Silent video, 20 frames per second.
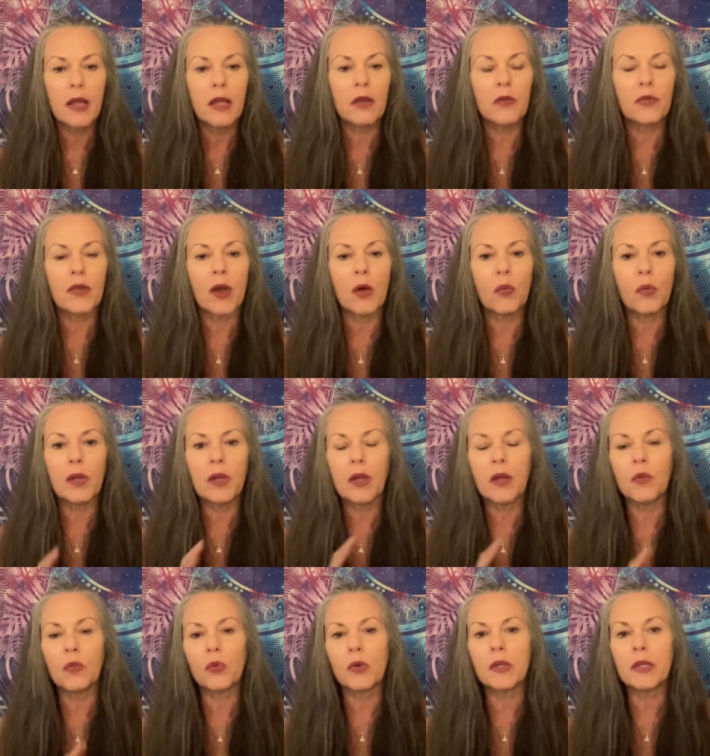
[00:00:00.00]
is that we
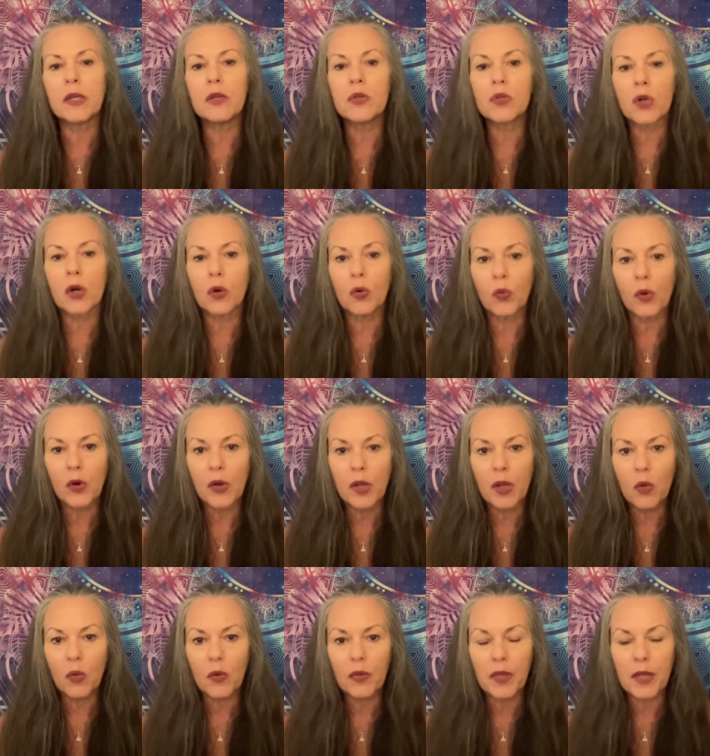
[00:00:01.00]
can really start
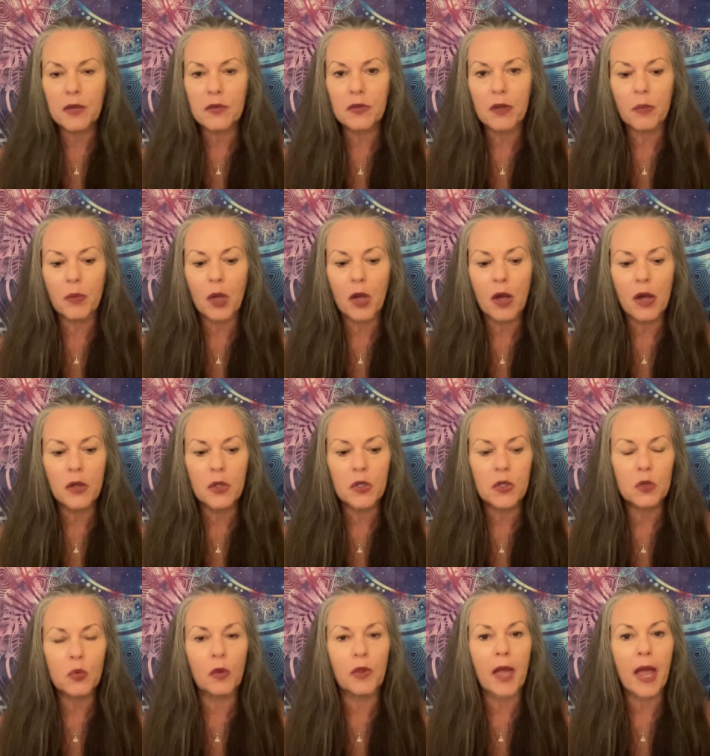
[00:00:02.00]
working with that
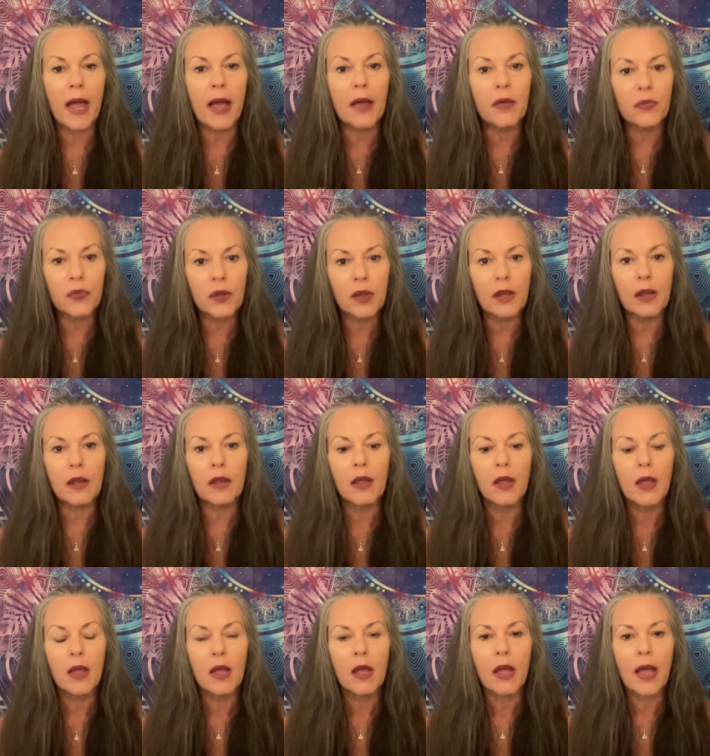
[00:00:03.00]
subconscious with asking
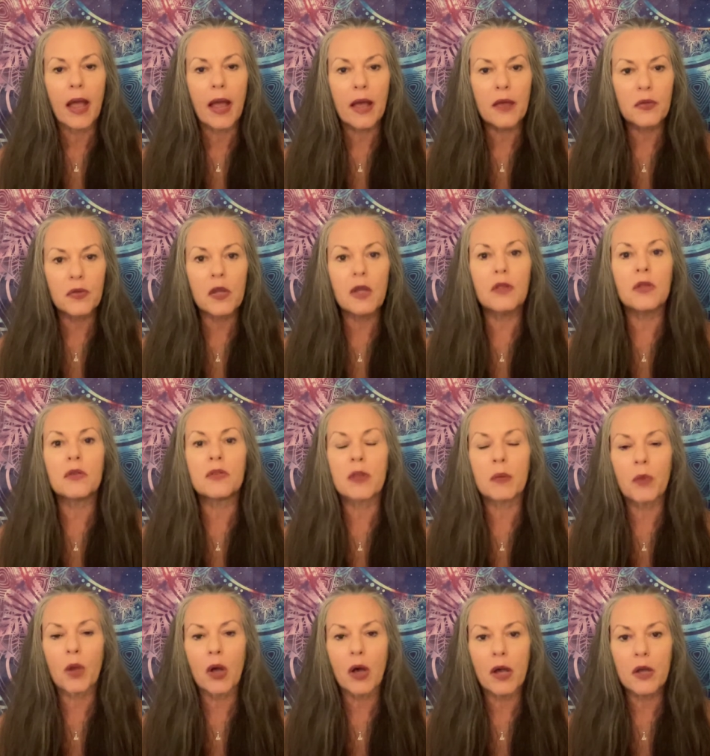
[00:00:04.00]
asking the
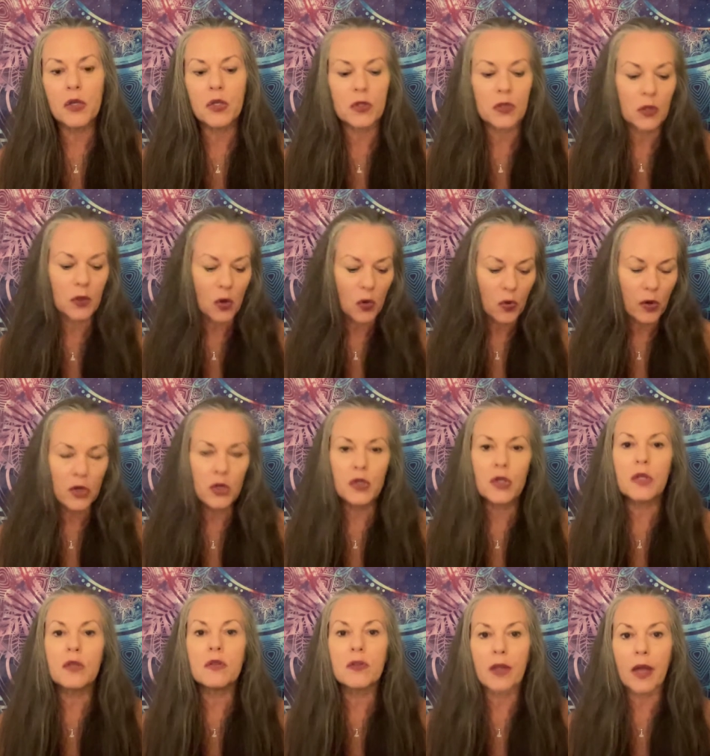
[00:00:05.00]
subconscious the
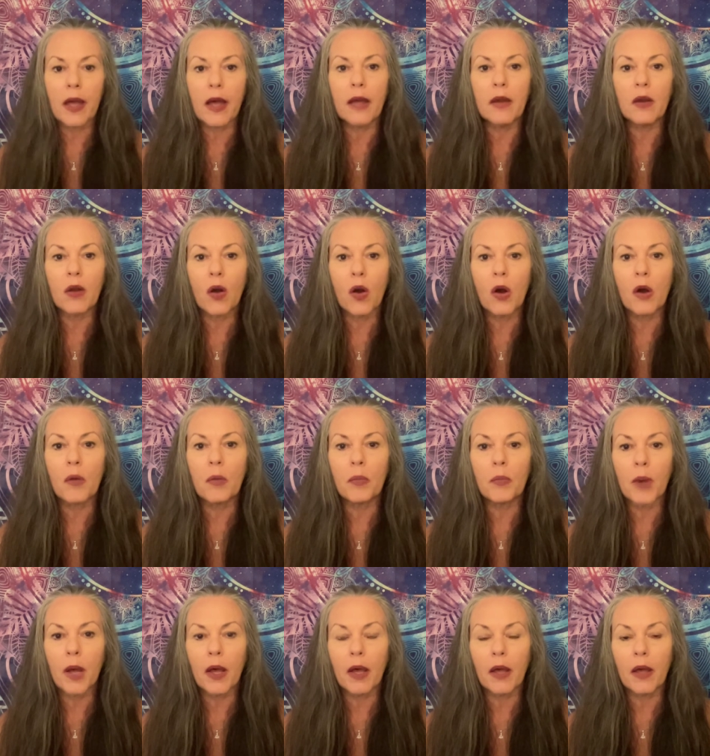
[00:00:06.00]
questions that our
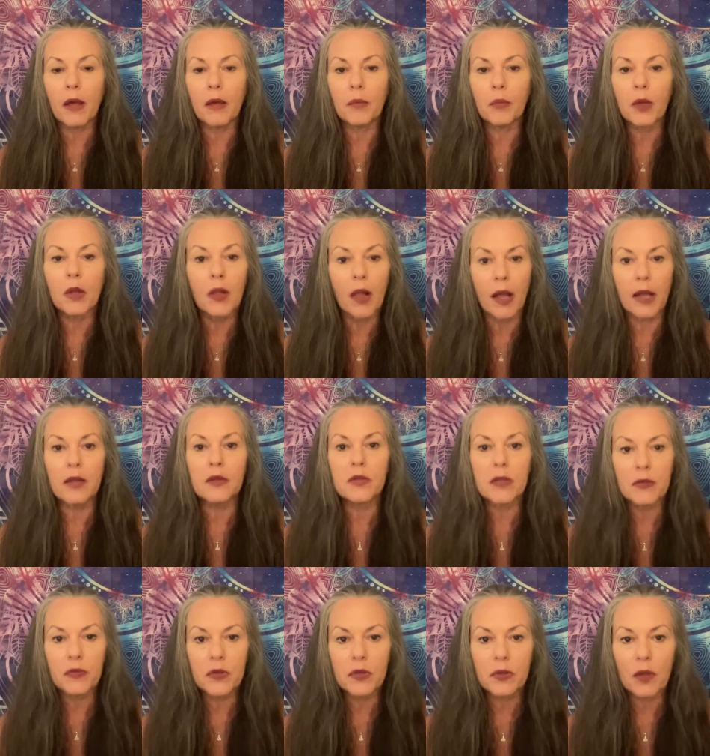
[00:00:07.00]
um, clients
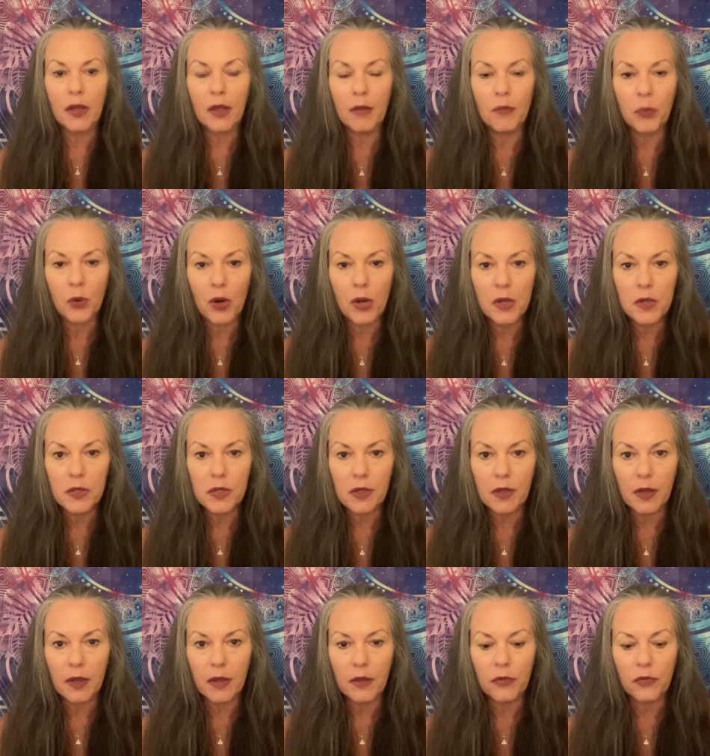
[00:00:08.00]
have, have brought
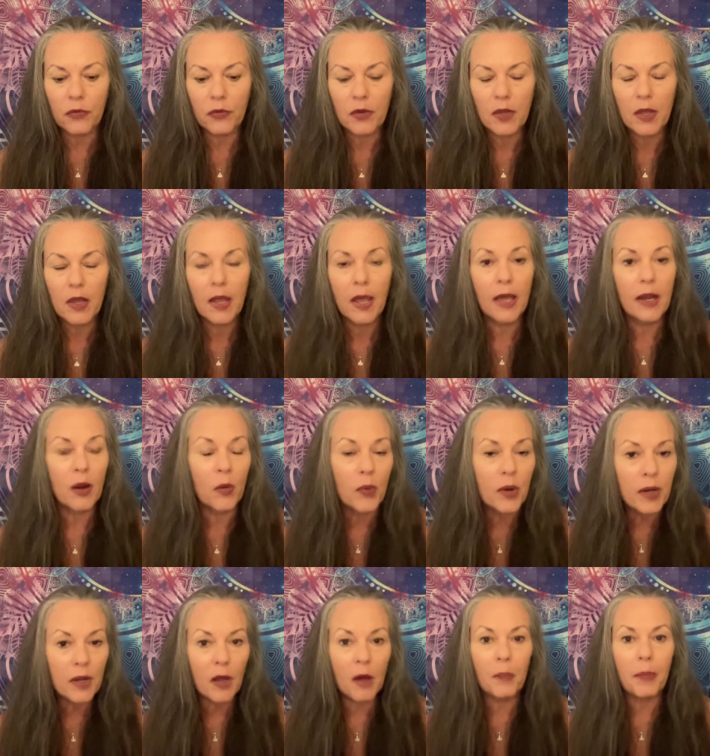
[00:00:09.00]
to us. And I
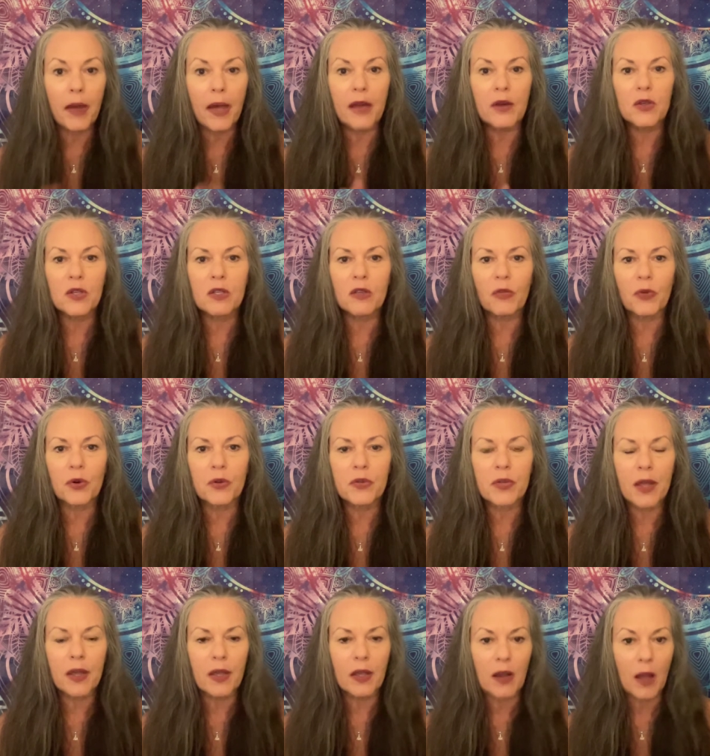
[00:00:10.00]
want to go back just for a
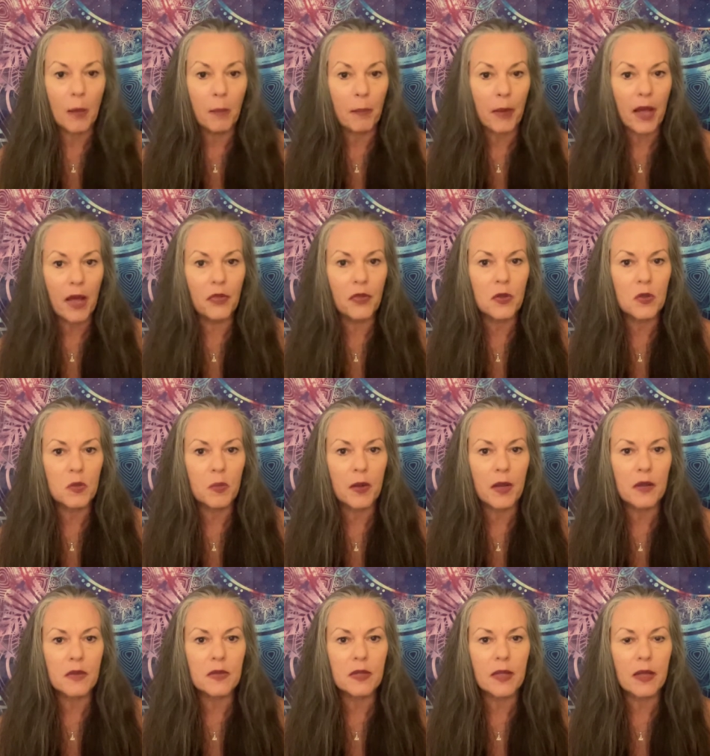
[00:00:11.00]
second about those
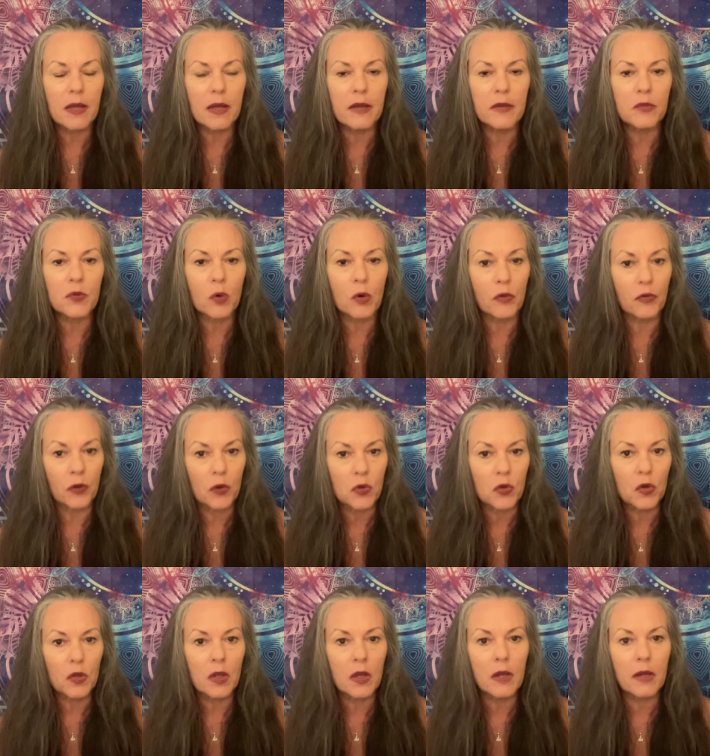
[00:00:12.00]
past lives or
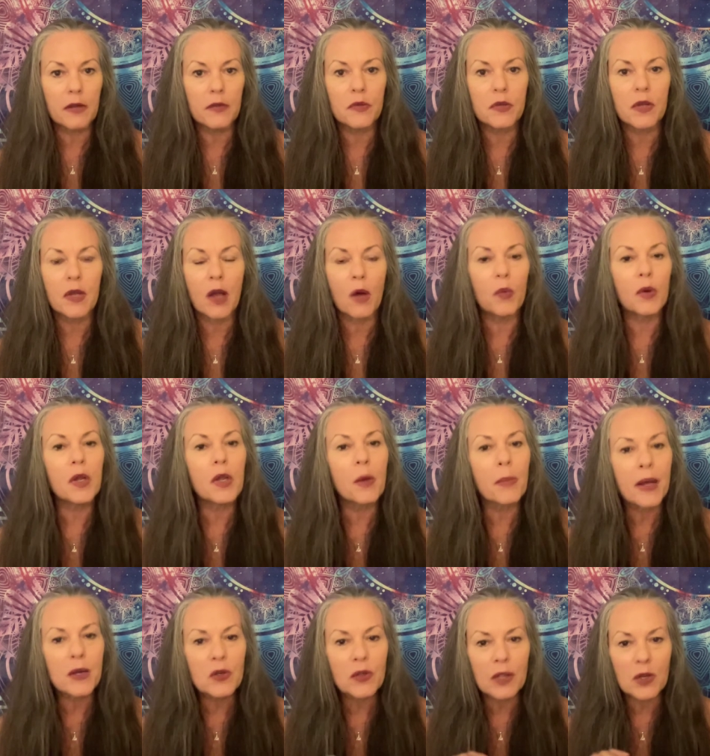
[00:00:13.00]
future lives. I want to go
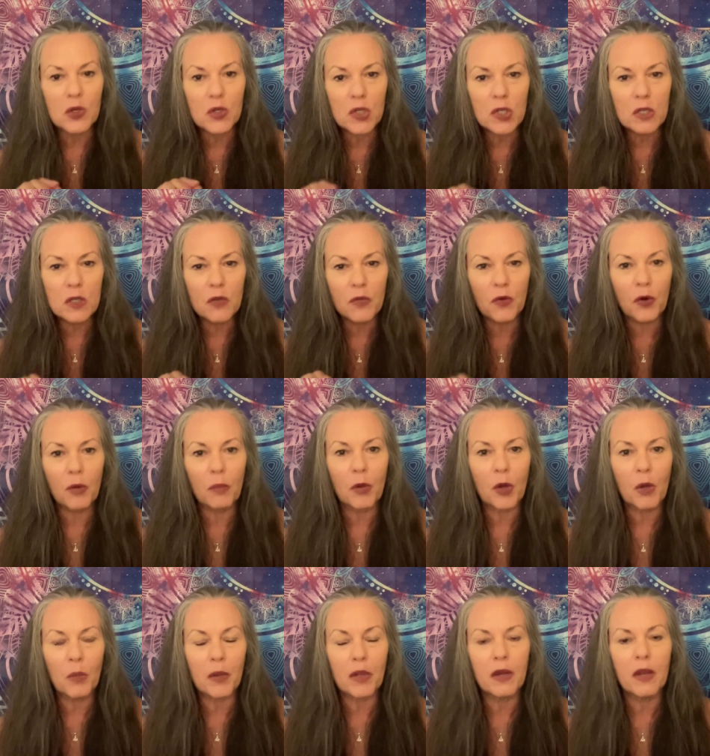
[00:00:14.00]
back to that just for a
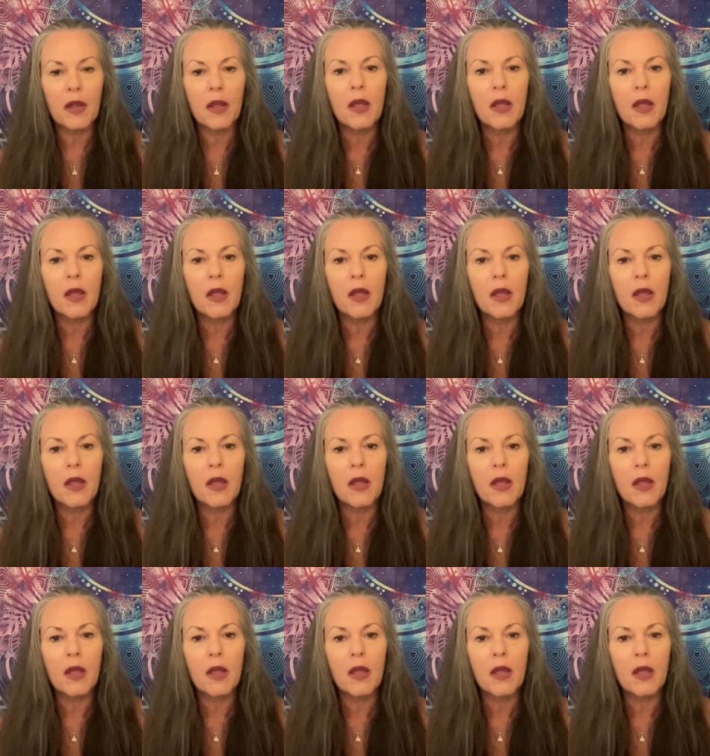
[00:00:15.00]
moment.